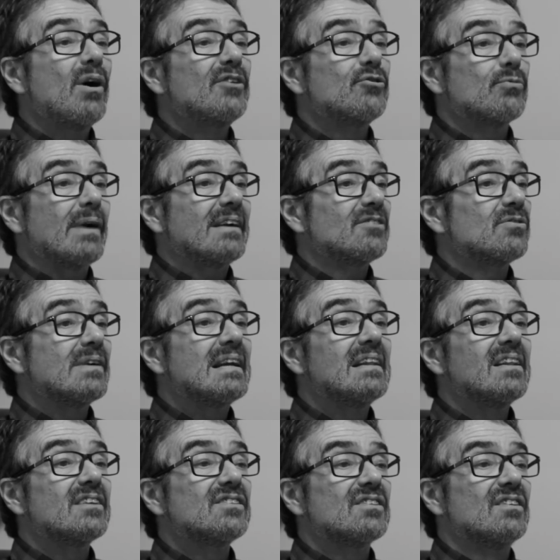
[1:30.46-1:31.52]
directory
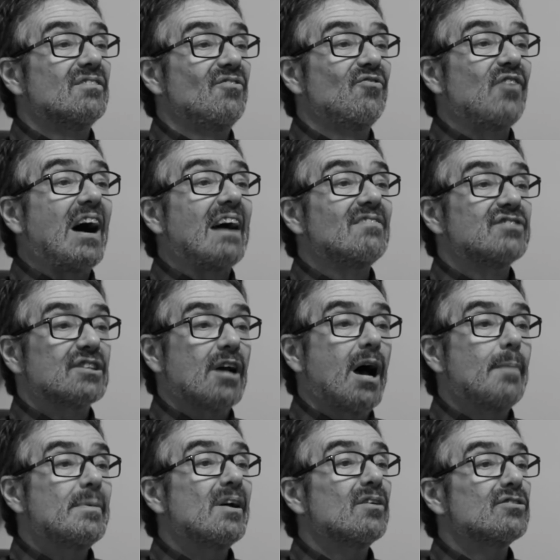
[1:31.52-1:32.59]
listed 5
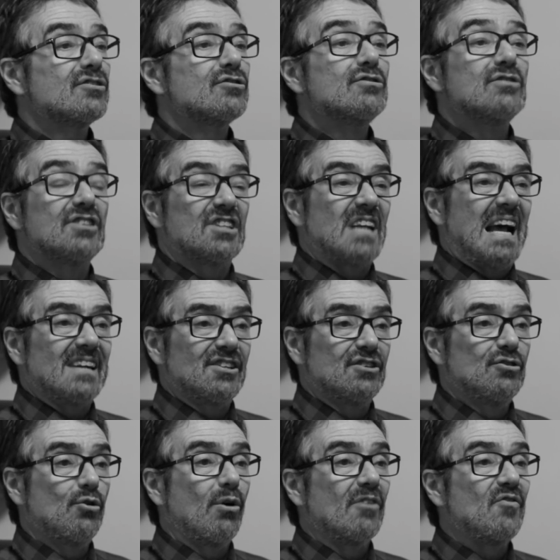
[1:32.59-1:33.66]
sawmills, 2 sash and
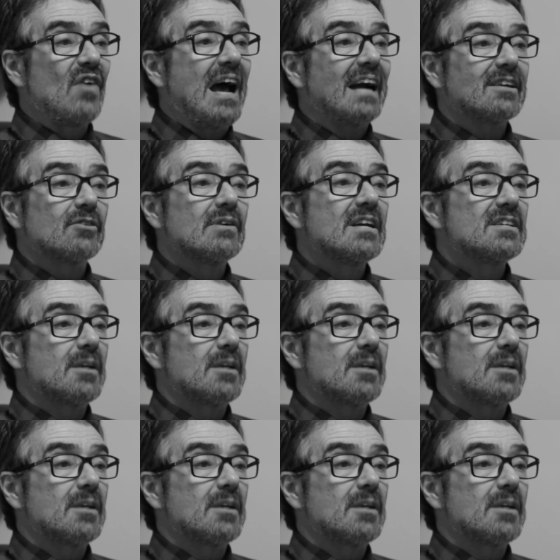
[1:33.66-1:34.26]
door factories, a